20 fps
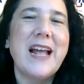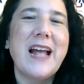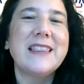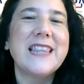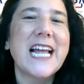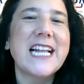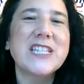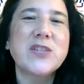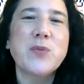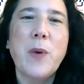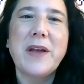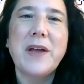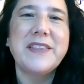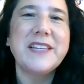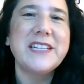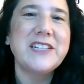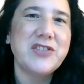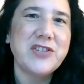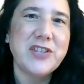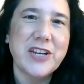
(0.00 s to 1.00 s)
That's why
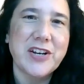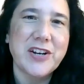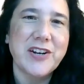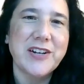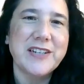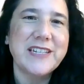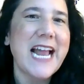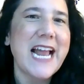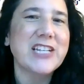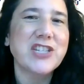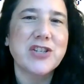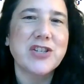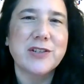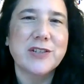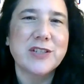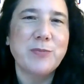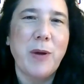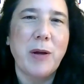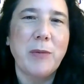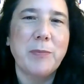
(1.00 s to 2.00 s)
this year, National
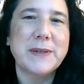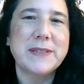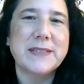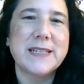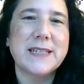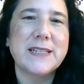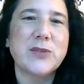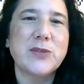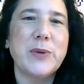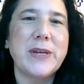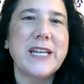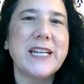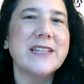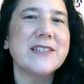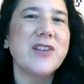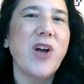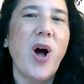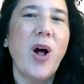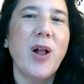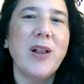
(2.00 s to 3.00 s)
Small Business Week
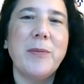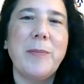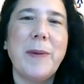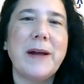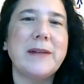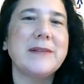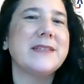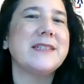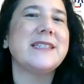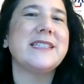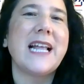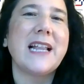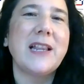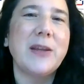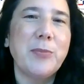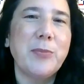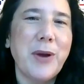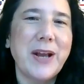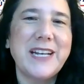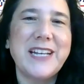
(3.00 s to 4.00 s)
is all about
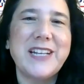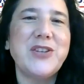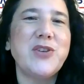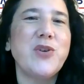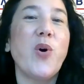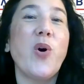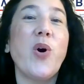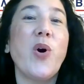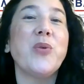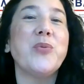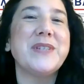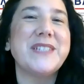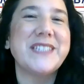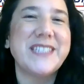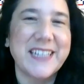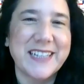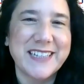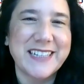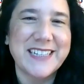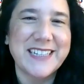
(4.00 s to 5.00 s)
celebrating your
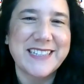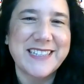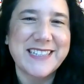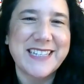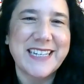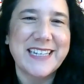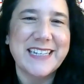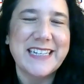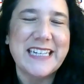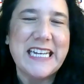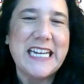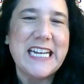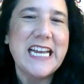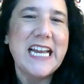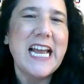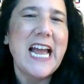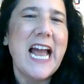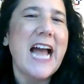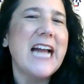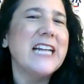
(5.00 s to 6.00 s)
resiliency
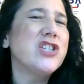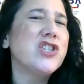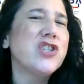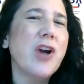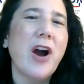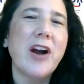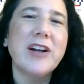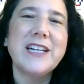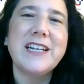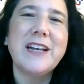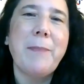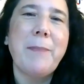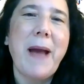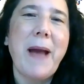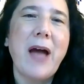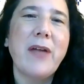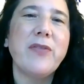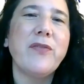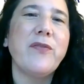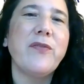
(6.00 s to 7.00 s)
and charting a
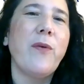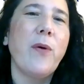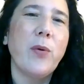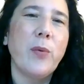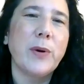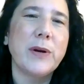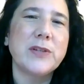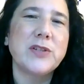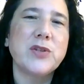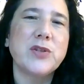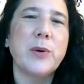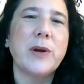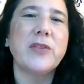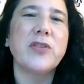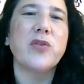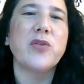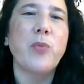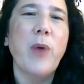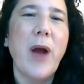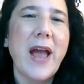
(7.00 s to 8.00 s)
path forward to a
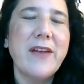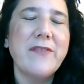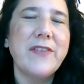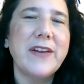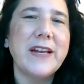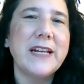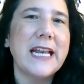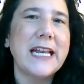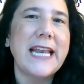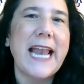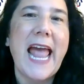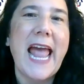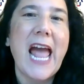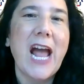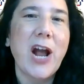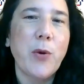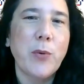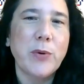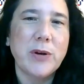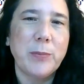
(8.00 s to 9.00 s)
thriving and
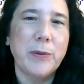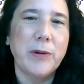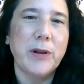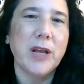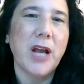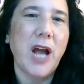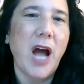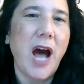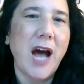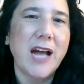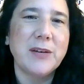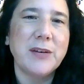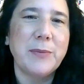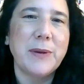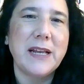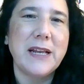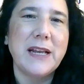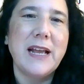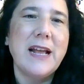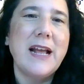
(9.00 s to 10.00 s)
equitable
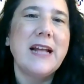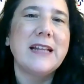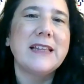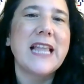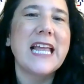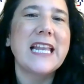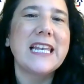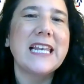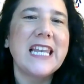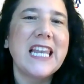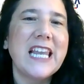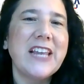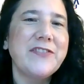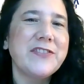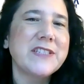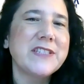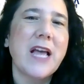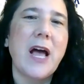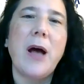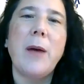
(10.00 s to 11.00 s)
economy that
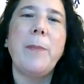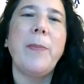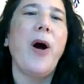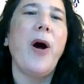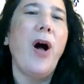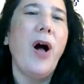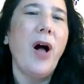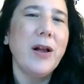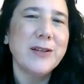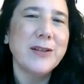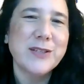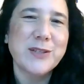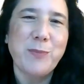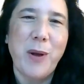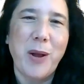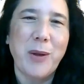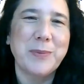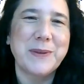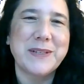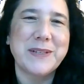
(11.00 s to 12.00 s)
lifts up all
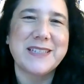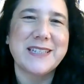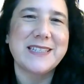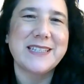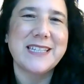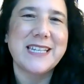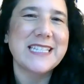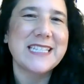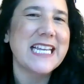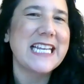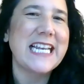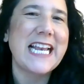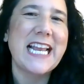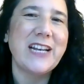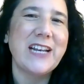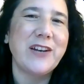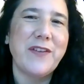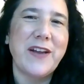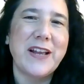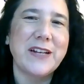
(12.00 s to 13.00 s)
small businesses and
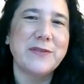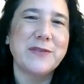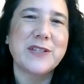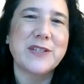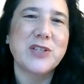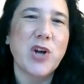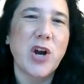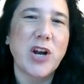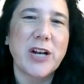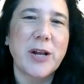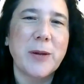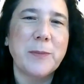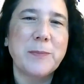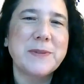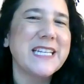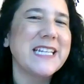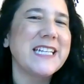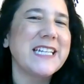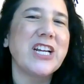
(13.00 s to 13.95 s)
innovative startups in